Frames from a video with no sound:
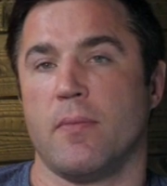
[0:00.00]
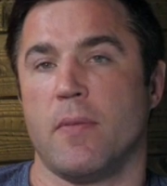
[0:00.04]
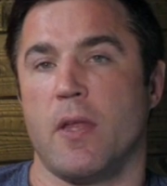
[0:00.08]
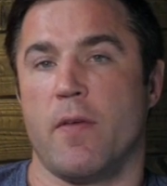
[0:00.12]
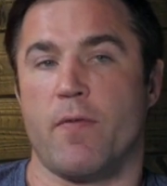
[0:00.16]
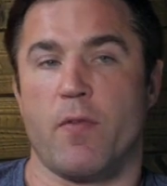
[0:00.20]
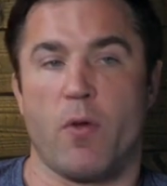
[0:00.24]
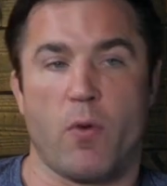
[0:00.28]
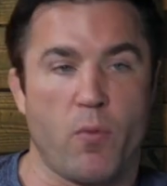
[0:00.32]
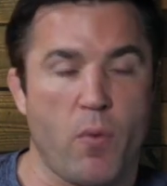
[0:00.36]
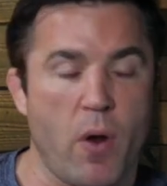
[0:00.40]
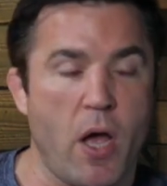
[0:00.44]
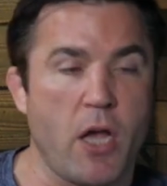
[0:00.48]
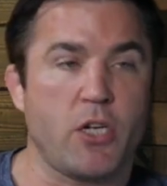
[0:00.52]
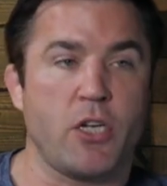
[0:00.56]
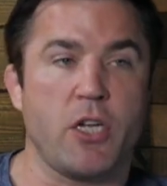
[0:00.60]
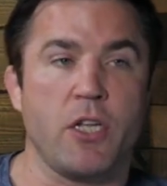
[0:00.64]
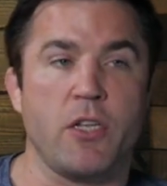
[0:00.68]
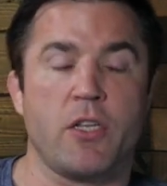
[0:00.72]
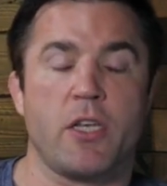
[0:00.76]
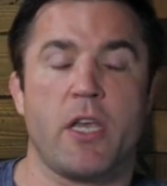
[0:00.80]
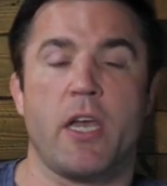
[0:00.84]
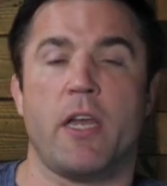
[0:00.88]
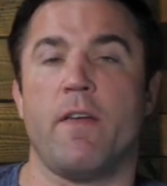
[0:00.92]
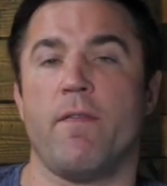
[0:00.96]
If the
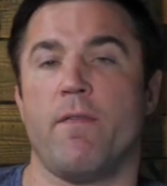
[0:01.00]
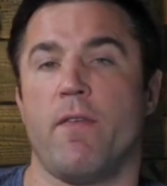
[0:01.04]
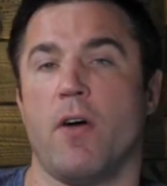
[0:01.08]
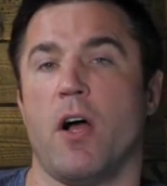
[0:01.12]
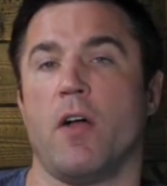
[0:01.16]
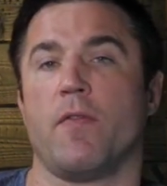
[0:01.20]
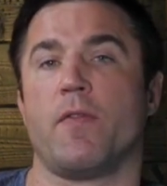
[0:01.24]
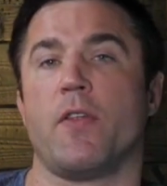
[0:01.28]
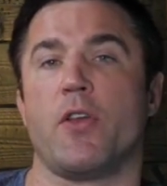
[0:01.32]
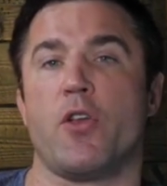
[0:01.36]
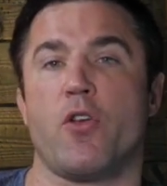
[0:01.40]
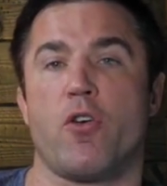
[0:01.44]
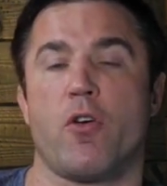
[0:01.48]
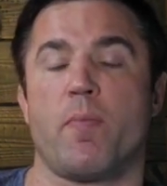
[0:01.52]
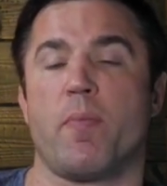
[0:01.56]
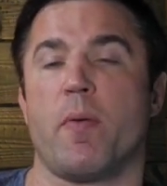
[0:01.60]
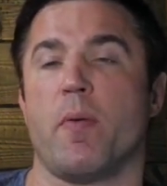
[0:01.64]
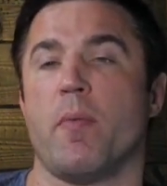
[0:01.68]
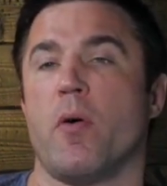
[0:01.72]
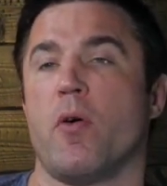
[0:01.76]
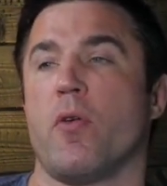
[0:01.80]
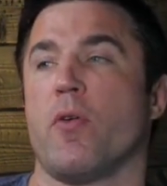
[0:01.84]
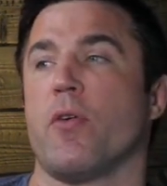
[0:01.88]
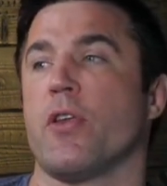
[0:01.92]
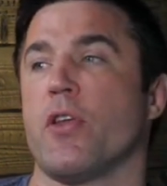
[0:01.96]
Russians get involved and you're a
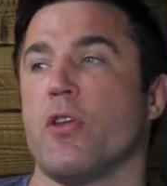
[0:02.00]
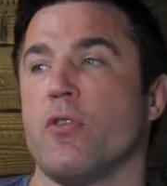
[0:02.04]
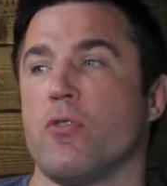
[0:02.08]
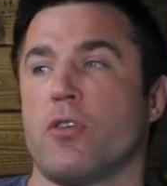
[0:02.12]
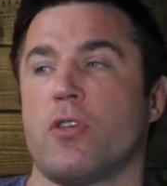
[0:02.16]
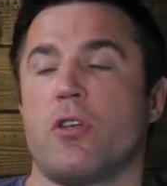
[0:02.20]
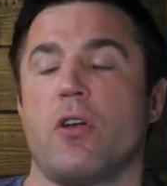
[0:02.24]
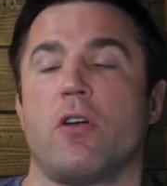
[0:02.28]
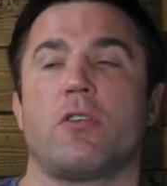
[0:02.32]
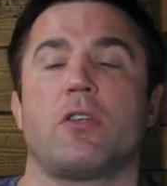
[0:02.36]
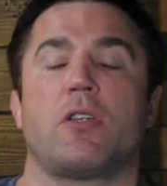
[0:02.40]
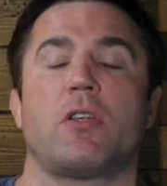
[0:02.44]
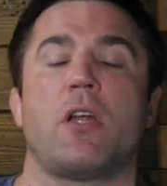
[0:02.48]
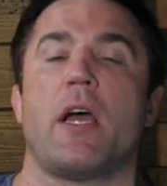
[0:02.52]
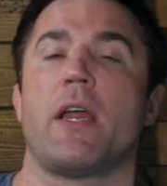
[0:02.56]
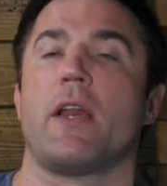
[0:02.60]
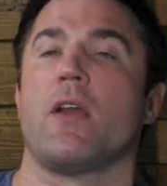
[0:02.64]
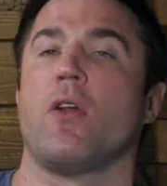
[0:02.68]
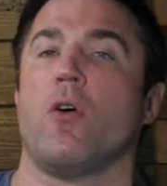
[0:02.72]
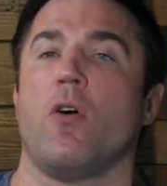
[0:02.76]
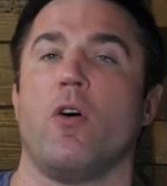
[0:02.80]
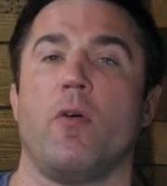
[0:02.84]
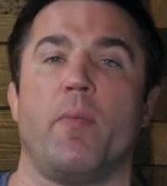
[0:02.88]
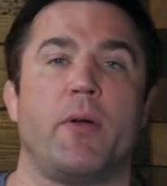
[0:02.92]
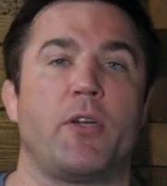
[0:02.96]
promoter and you start signing
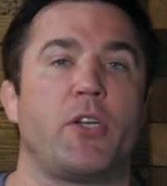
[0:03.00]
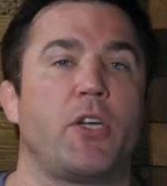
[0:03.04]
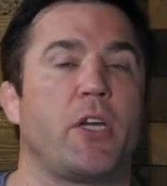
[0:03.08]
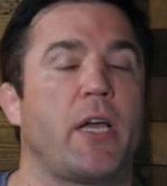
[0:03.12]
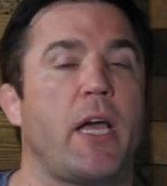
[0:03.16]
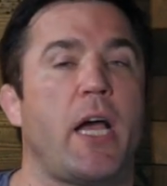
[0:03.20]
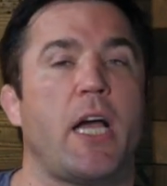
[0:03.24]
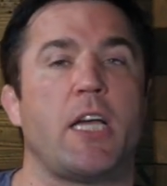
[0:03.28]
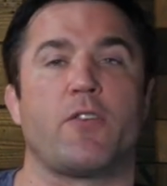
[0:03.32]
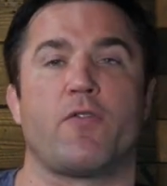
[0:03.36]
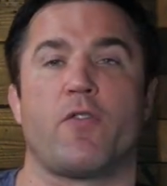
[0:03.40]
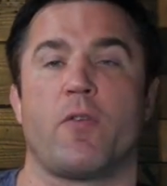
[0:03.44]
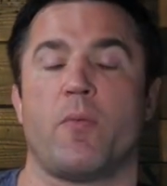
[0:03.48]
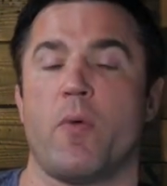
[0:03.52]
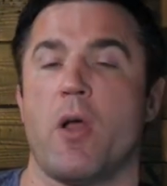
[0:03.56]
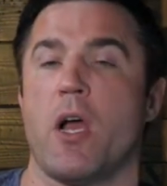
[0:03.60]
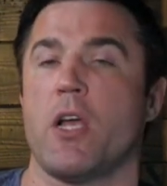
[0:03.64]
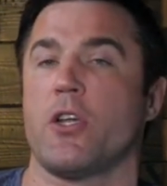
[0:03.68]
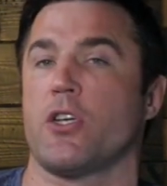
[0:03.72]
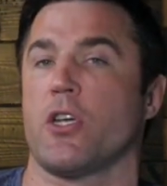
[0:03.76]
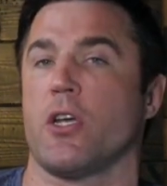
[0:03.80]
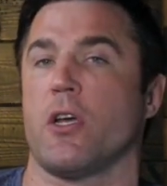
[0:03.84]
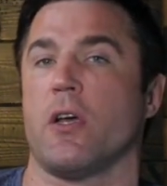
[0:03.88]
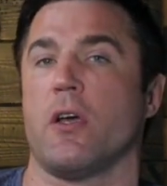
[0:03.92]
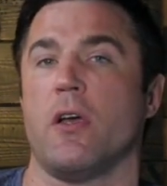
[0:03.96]
a whole bunch of guys from
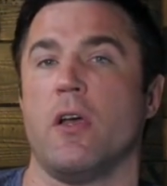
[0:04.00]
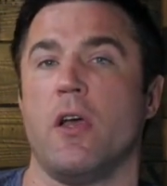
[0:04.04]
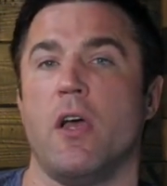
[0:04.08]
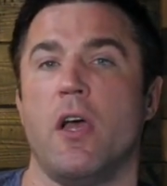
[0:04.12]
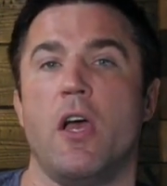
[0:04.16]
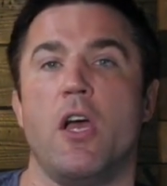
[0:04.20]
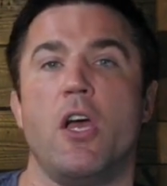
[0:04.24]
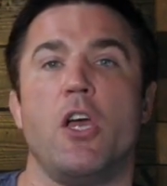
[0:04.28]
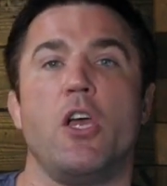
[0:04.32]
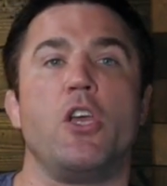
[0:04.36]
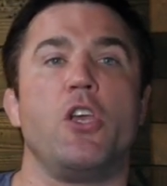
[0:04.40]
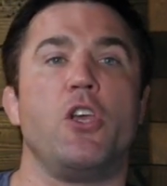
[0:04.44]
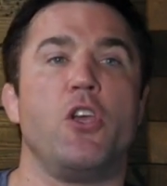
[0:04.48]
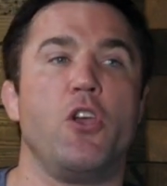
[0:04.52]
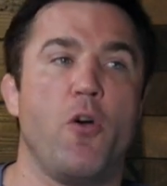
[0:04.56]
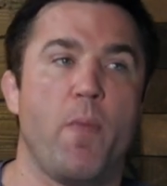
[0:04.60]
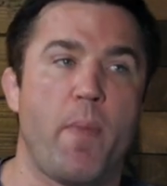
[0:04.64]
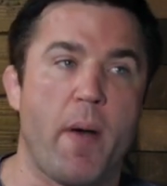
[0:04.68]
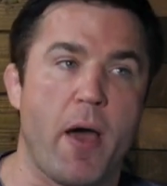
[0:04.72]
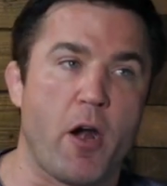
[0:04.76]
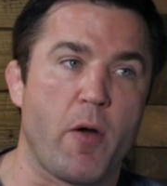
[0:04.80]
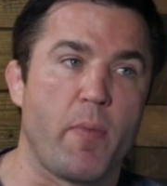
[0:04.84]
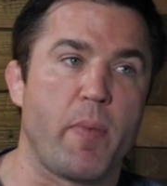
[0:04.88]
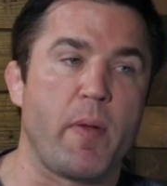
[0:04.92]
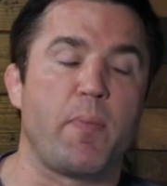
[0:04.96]
Russia, you
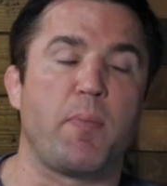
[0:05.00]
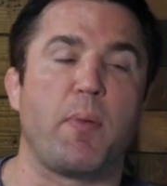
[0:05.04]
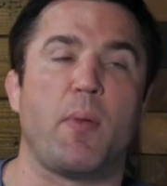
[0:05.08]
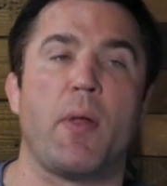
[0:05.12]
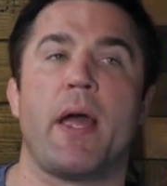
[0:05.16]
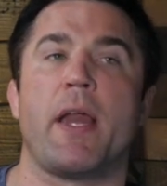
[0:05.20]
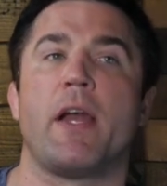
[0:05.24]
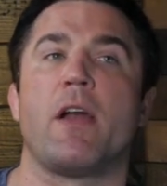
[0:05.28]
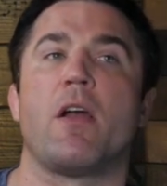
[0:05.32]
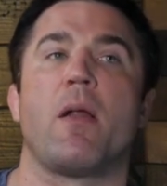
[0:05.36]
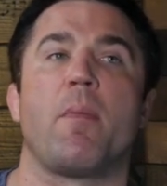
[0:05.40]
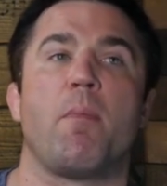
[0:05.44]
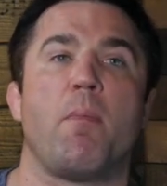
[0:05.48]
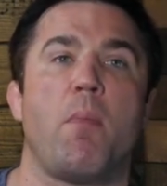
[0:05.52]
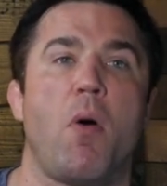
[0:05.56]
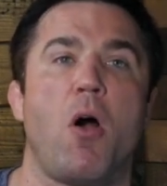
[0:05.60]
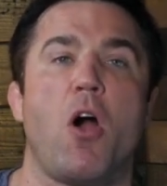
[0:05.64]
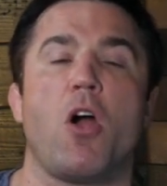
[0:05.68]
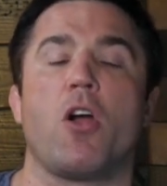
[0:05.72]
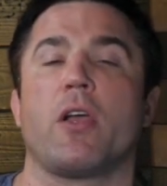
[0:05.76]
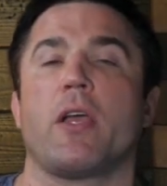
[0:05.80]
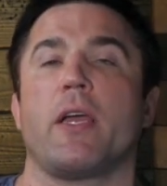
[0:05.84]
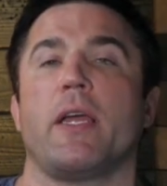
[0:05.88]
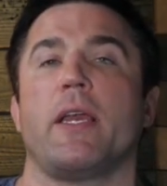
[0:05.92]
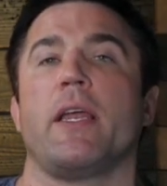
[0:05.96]
better be planning on
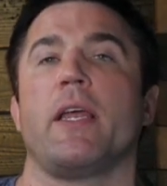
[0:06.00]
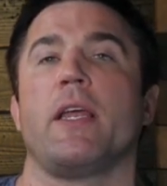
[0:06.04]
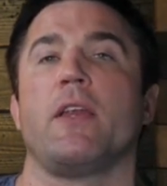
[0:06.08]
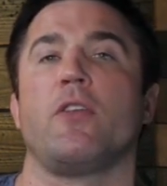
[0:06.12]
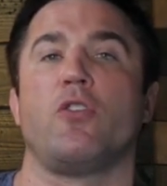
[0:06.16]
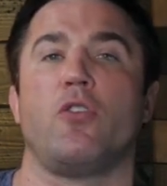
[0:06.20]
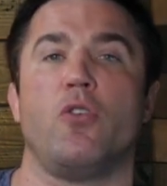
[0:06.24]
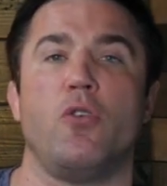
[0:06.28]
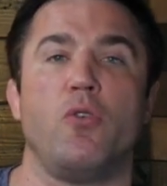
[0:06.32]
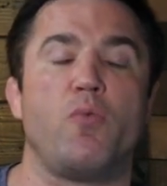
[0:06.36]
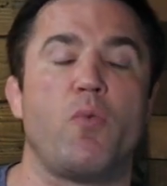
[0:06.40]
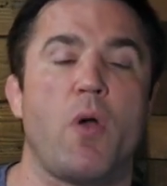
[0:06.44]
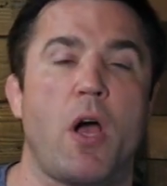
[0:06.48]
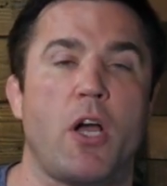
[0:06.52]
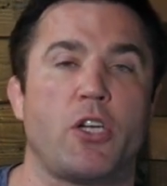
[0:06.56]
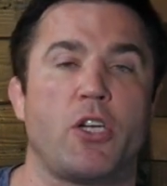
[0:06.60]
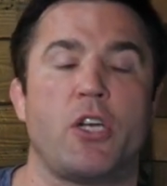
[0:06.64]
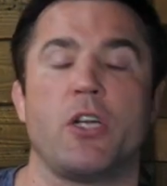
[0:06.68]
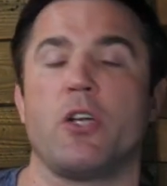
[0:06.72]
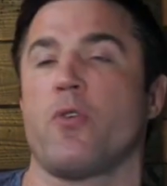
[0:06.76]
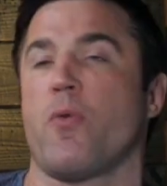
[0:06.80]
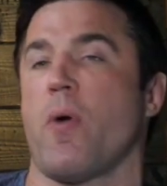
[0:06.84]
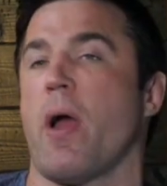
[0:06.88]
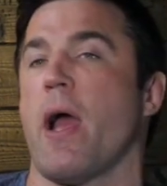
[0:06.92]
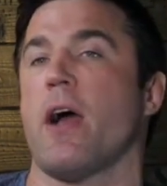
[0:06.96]
marketing to
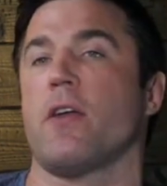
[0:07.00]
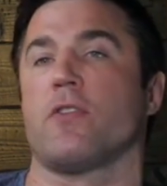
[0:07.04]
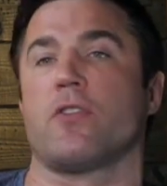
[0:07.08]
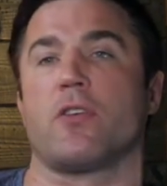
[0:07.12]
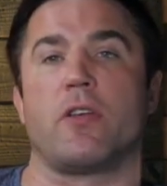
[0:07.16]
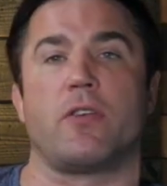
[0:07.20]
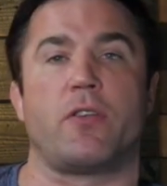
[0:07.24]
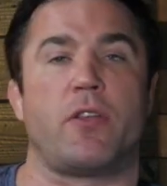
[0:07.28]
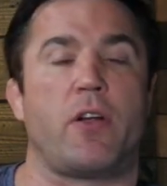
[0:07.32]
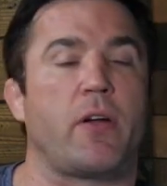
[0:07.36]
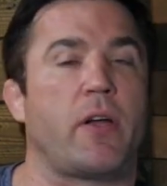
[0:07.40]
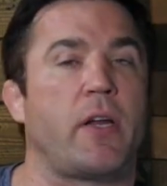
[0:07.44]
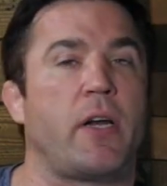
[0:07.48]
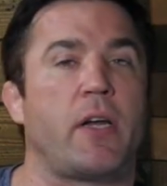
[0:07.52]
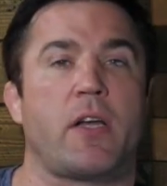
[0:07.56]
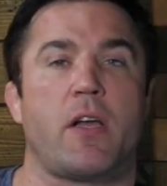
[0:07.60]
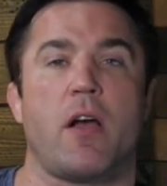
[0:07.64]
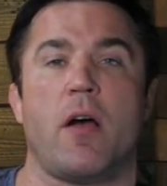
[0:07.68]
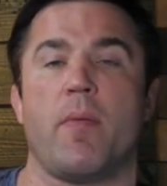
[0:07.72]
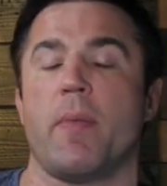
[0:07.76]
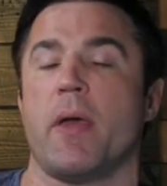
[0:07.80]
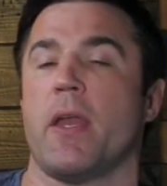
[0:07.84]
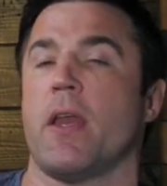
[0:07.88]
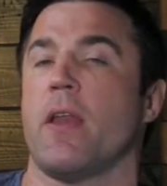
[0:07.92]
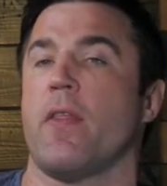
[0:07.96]
Russian crowds, because they're going to
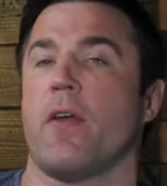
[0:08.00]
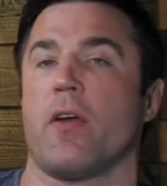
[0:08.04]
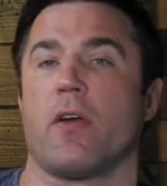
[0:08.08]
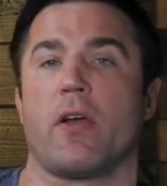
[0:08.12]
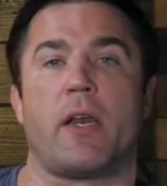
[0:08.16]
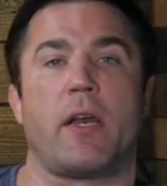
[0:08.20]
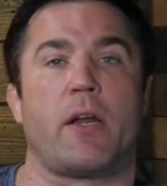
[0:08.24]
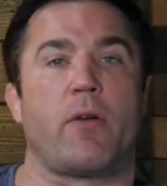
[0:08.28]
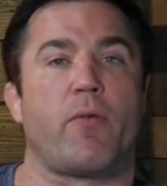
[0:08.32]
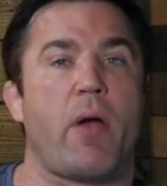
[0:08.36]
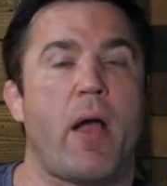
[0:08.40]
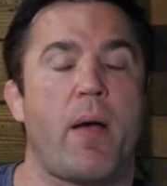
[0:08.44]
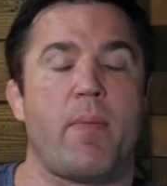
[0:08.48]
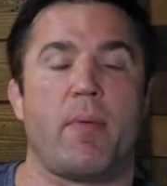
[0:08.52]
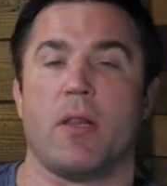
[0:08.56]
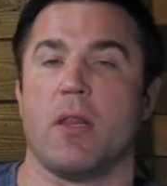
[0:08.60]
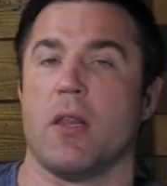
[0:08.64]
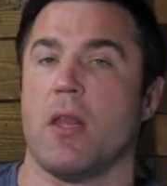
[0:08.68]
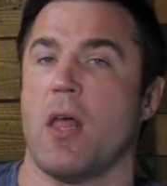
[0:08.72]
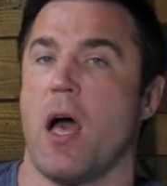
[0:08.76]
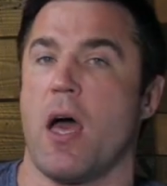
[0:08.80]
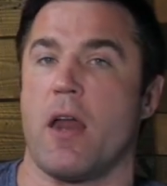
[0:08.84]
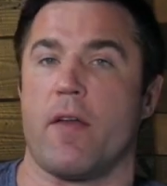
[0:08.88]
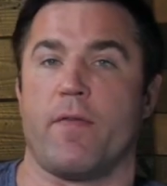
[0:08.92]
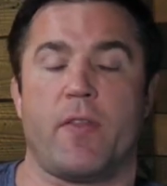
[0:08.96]
come in and they're going to grab a
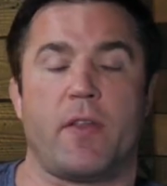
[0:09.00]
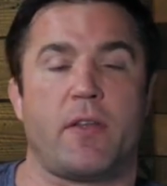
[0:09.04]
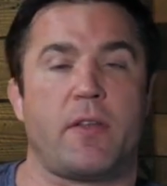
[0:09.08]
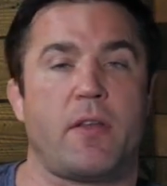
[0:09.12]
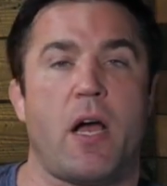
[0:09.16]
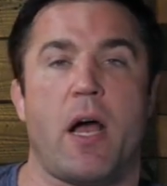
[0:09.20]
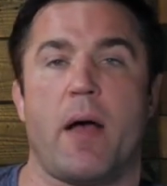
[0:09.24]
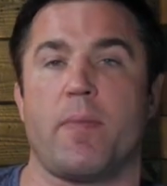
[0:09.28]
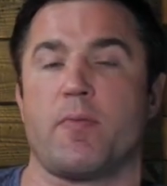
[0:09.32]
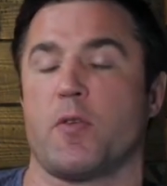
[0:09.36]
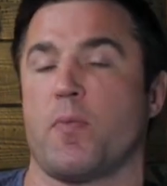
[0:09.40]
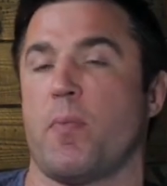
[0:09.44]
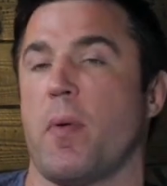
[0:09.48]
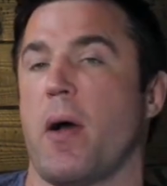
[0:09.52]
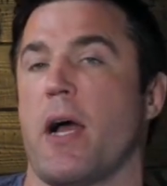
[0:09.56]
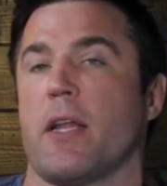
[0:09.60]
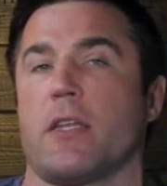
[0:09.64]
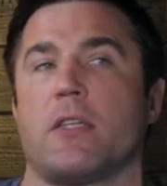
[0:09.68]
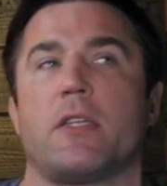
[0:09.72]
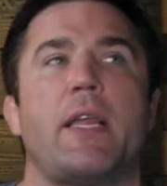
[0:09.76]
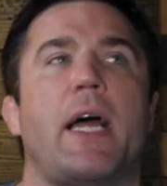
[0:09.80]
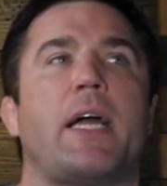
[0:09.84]
lot of the top spots.